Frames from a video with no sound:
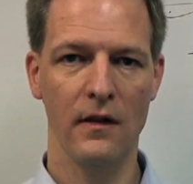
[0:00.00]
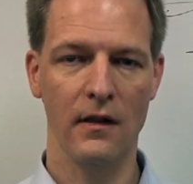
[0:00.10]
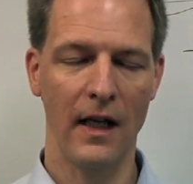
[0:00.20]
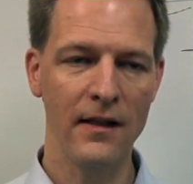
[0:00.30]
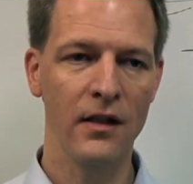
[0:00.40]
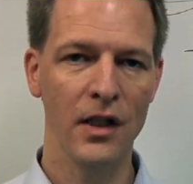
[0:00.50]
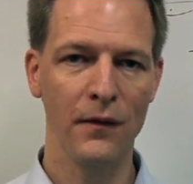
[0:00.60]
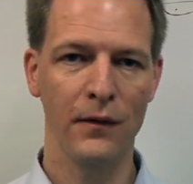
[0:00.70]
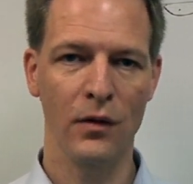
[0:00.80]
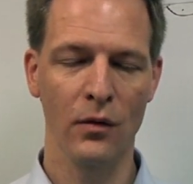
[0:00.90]

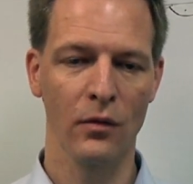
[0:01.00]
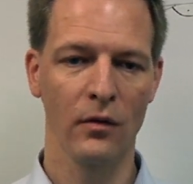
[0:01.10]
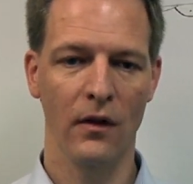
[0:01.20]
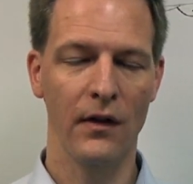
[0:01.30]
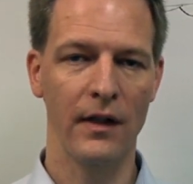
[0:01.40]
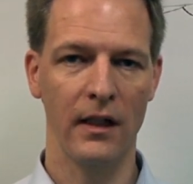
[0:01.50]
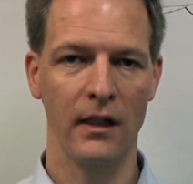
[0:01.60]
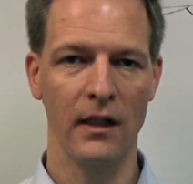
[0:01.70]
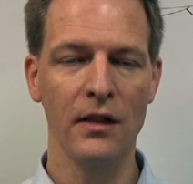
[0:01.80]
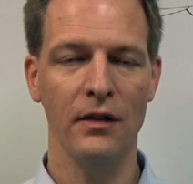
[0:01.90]
sensitive to
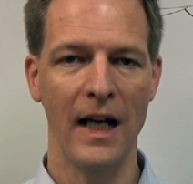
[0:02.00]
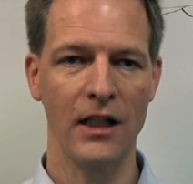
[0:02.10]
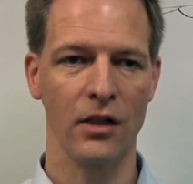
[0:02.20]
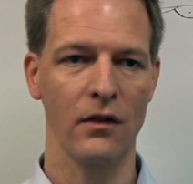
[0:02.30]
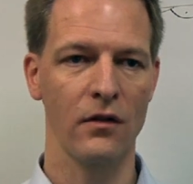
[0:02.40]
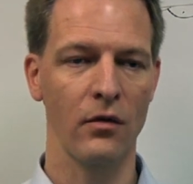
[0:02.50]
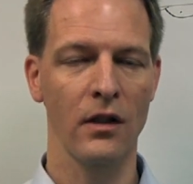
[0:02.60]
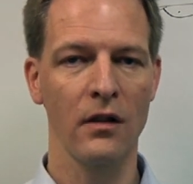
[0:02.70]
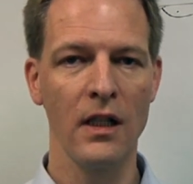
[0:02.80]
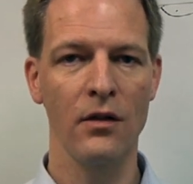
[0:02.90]
their interaction. So
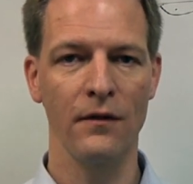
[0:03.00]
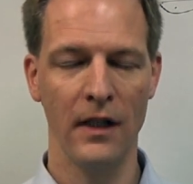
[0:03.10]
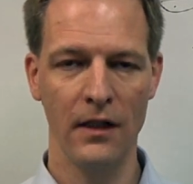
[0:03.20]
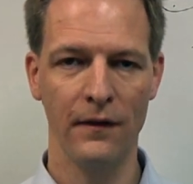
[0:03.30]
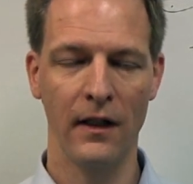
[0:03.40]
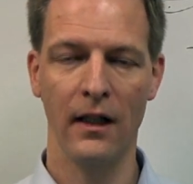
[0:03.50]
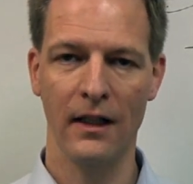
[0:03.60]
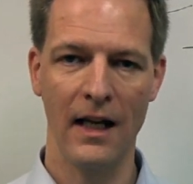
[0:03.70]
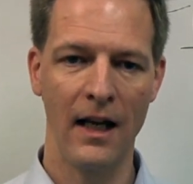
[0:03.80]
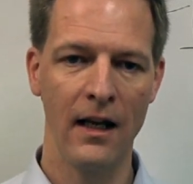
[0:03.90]
you need to verify
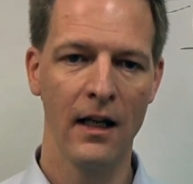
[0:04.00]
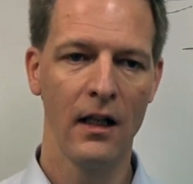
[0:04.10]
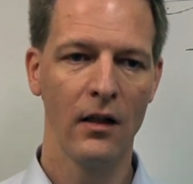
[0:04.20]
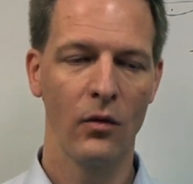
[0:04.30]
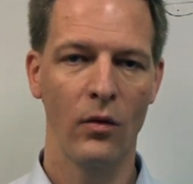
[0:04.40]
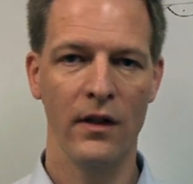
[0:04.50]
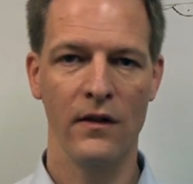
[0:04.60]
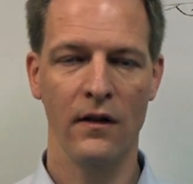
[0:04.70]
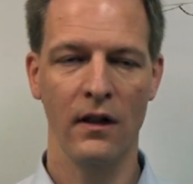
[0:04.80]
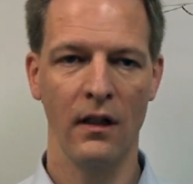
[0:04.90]
again what
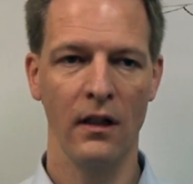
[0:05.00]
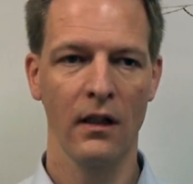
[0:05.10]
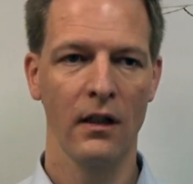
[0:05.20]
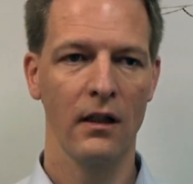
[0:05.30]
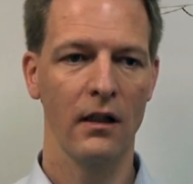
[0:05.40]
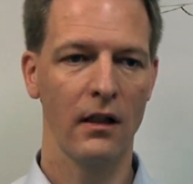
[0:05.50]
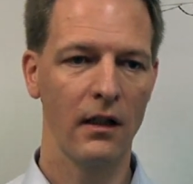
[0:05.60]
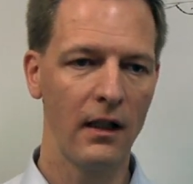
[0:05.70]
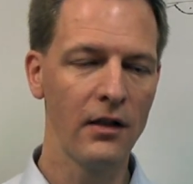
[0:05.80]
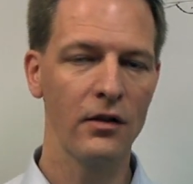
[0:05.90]
is the
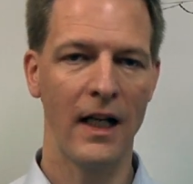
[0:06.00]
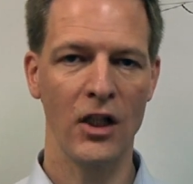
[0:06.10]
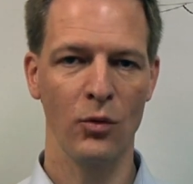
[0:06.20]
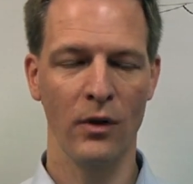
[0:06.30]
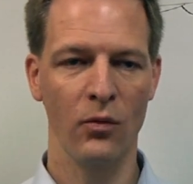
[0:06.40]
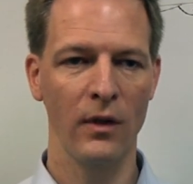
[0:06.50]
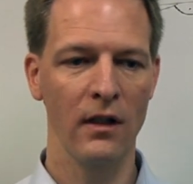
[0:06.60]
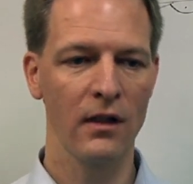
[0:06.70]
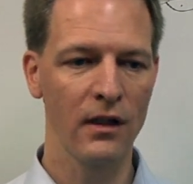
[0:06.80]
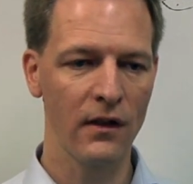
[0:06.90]
interaction
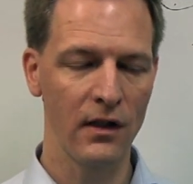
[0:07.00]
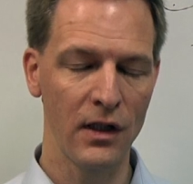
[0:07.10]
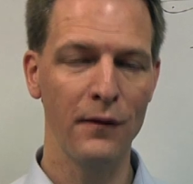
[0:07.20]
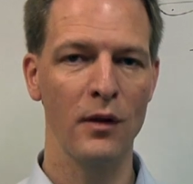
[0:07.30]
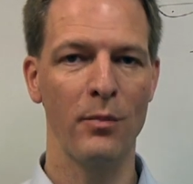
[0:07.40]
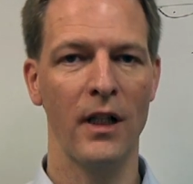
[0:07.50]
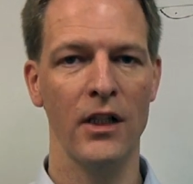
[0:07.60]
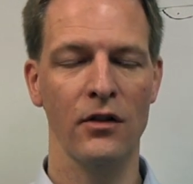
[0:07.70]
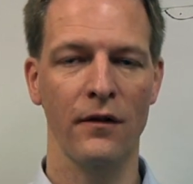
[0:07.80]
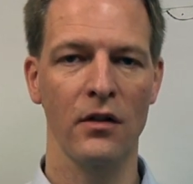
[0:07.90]
between the different
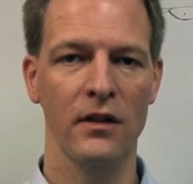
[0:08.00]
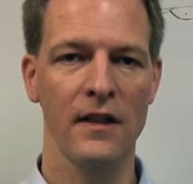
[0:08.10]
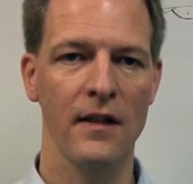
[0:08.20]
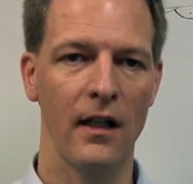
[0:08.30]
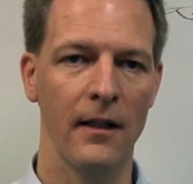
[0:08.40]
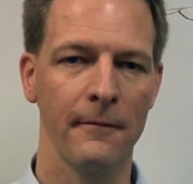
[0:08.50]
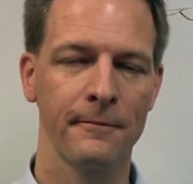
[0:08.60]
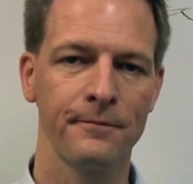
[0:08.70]
parts of your design.